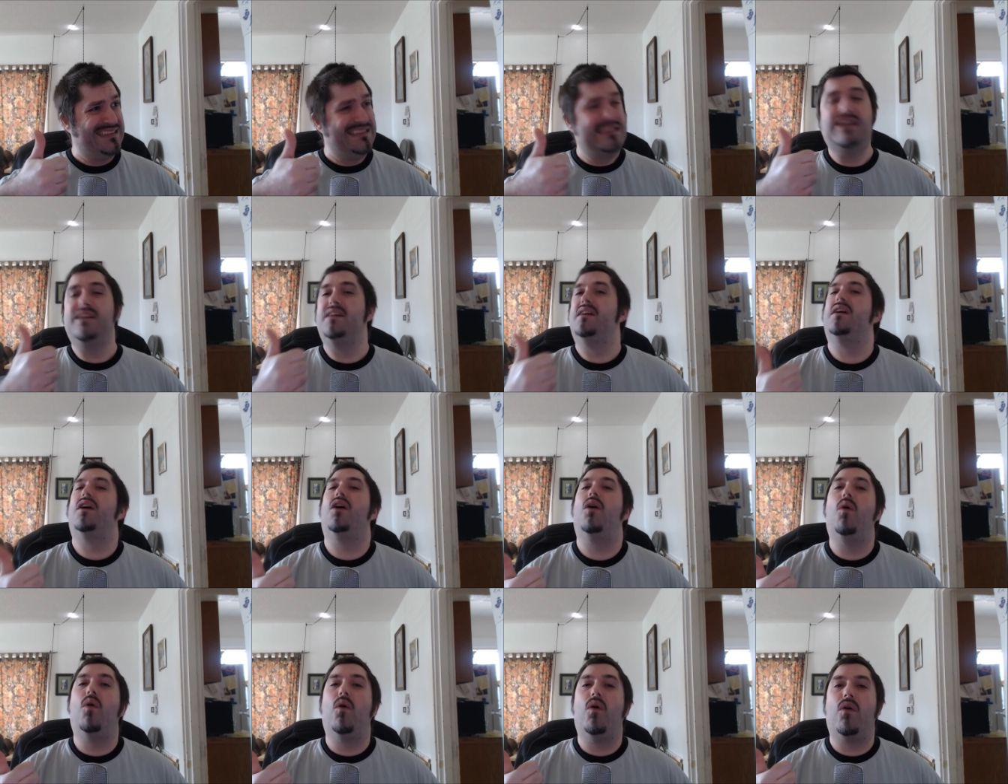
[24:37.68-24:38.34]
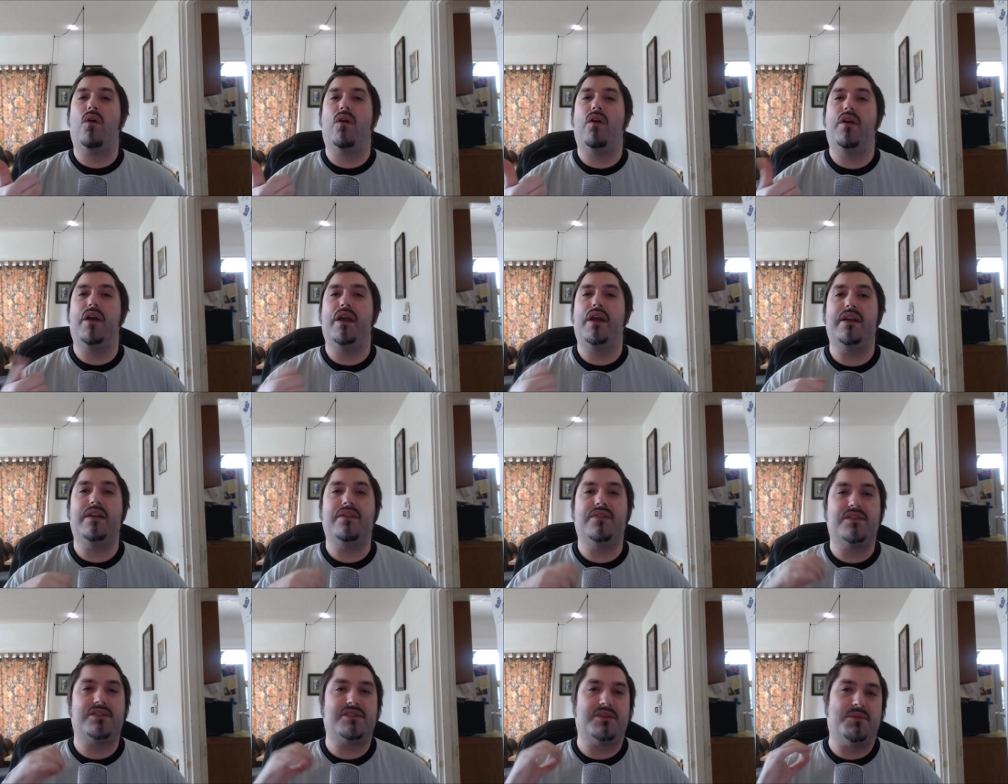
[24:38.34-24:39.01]
or hitting the
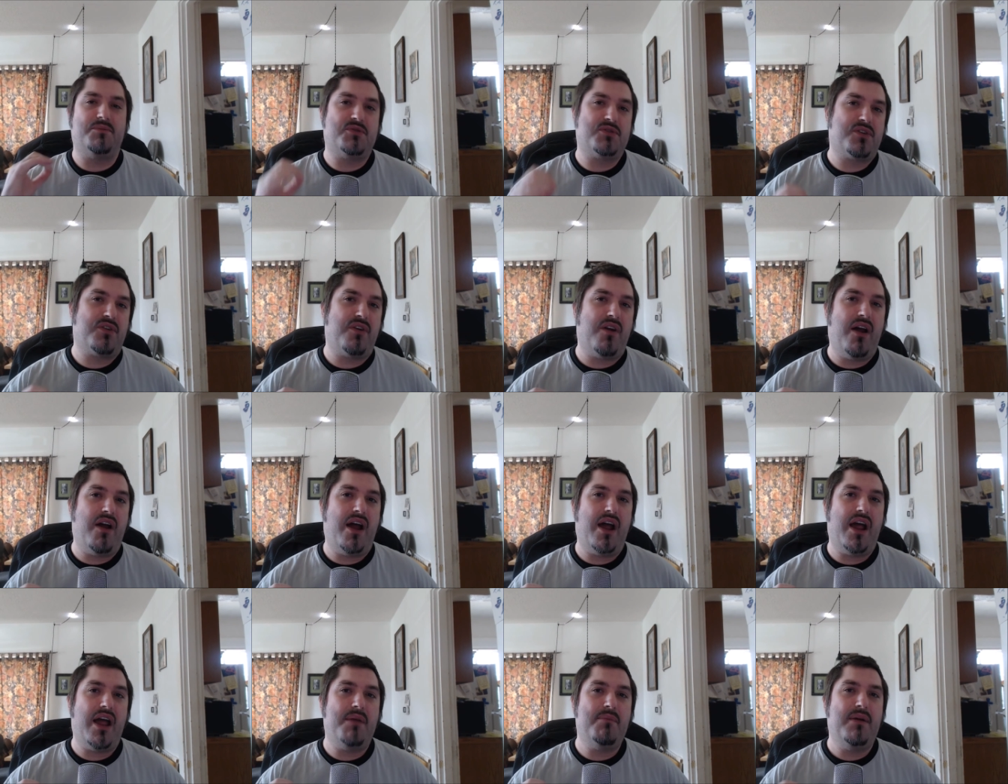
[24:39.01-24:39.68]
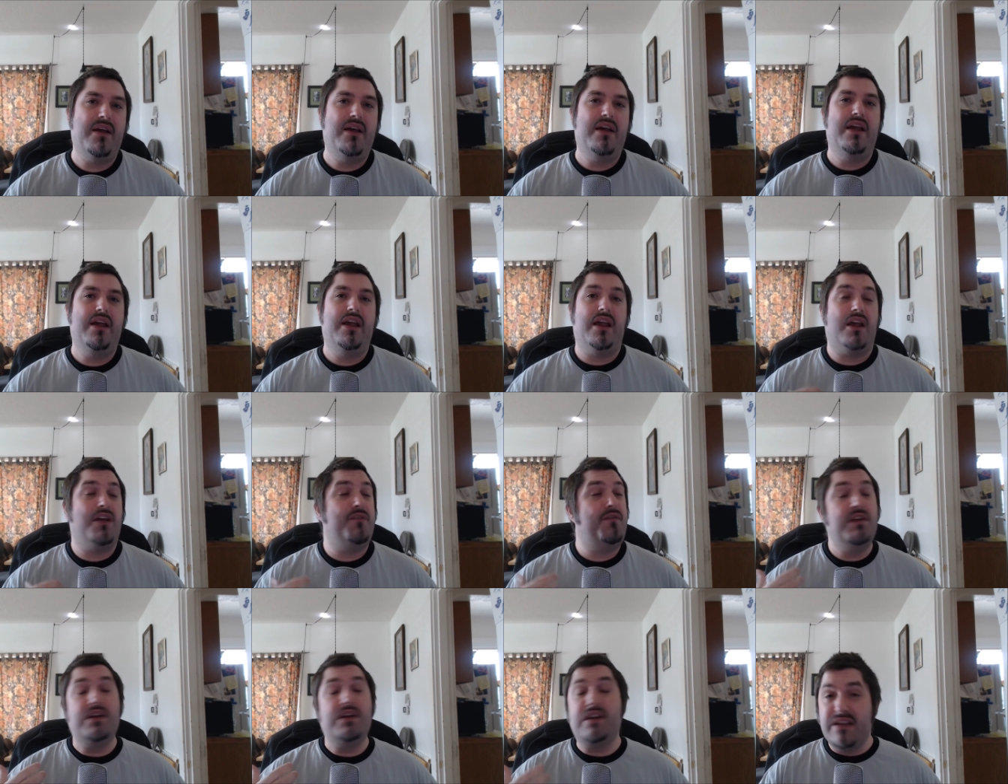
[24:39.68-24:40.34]
subscribe. If
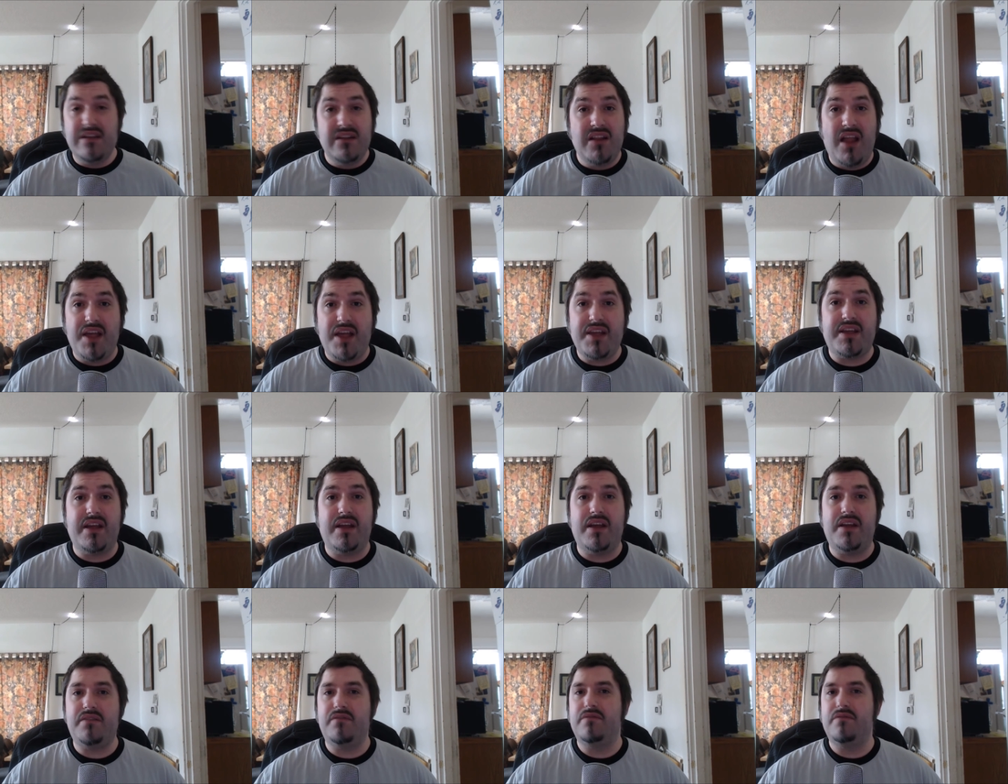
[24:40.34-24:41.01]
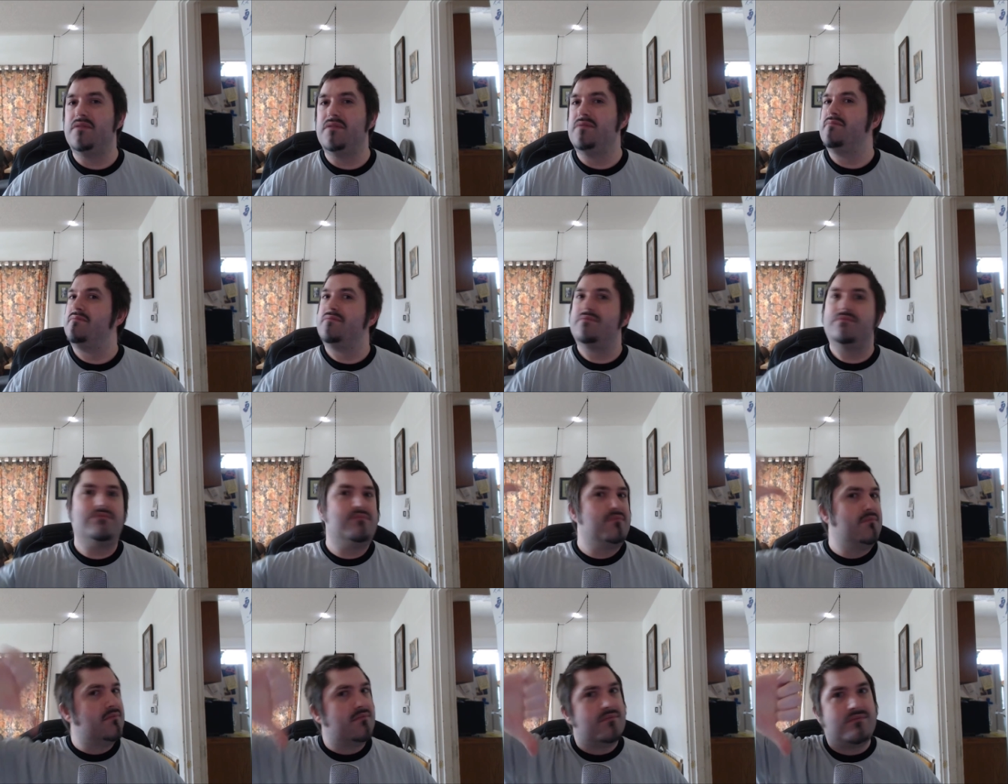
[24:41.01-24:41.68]
you didn't like it,
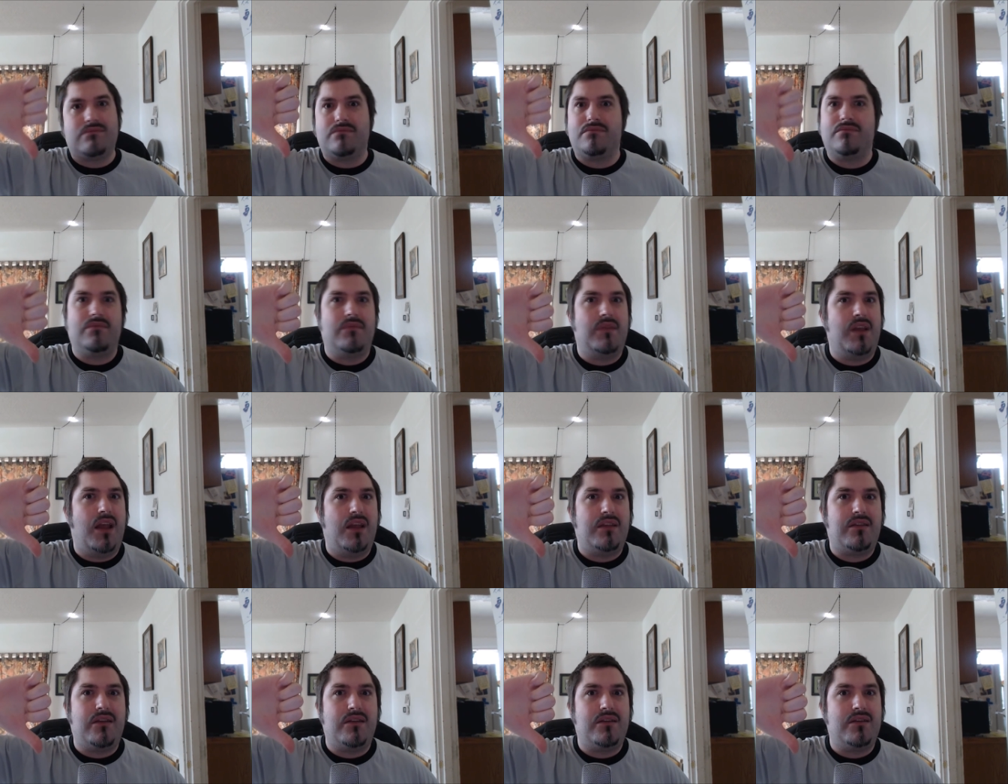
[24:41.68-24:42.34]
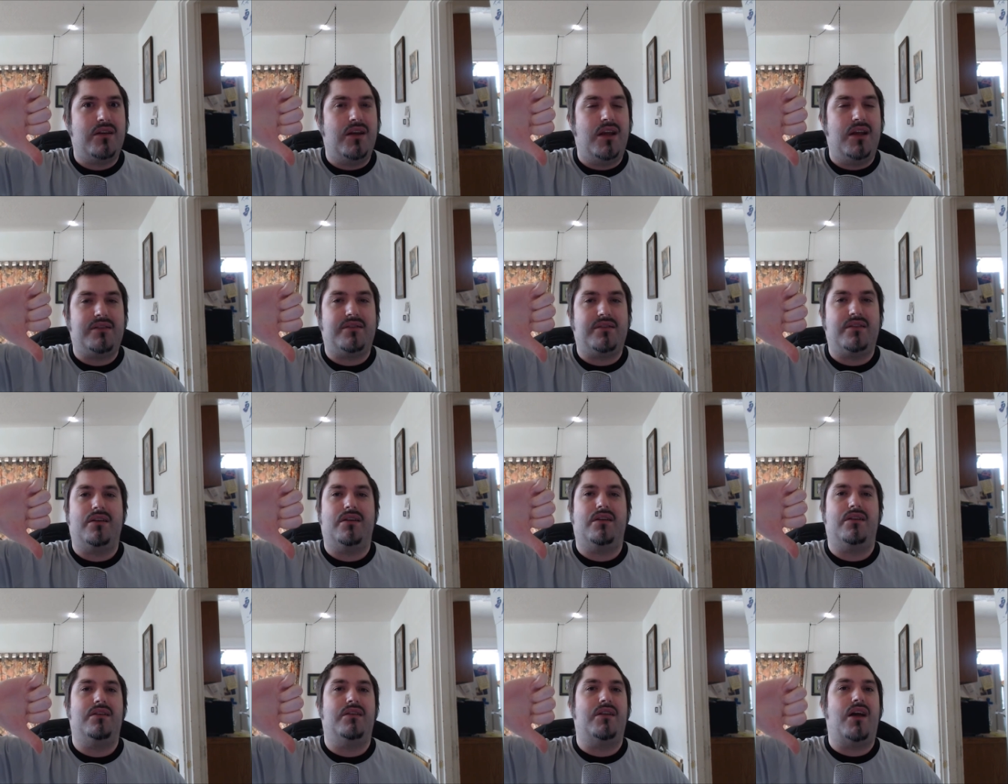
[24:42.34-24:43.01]
hit the
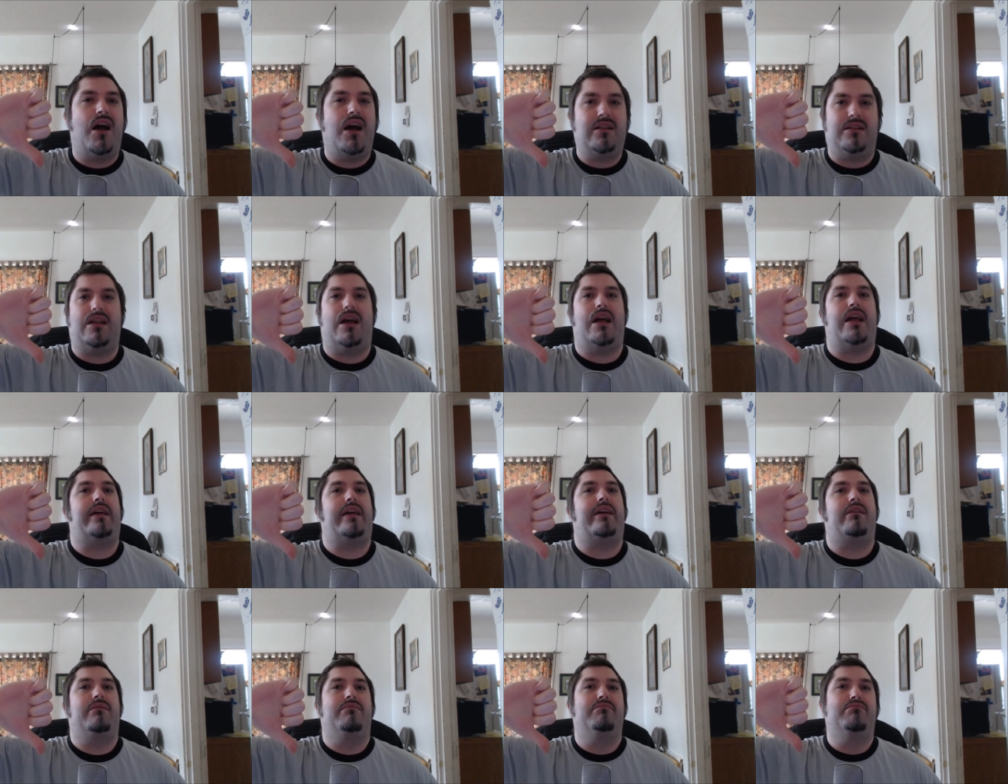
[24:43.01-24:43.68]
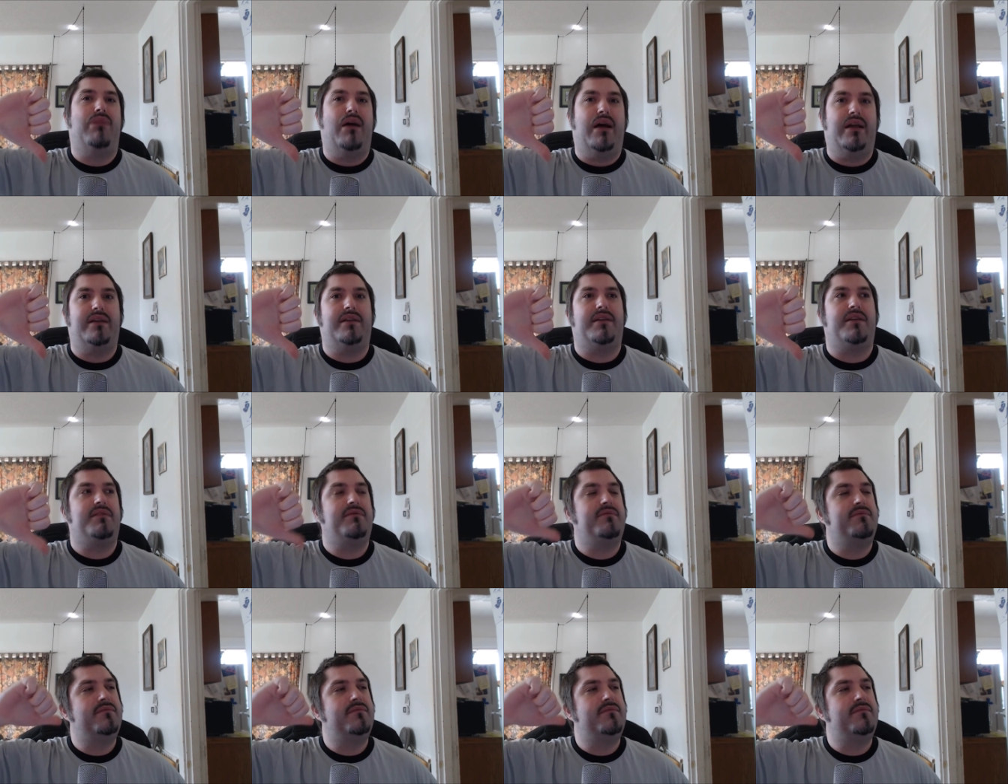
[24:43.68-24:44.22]
not like button.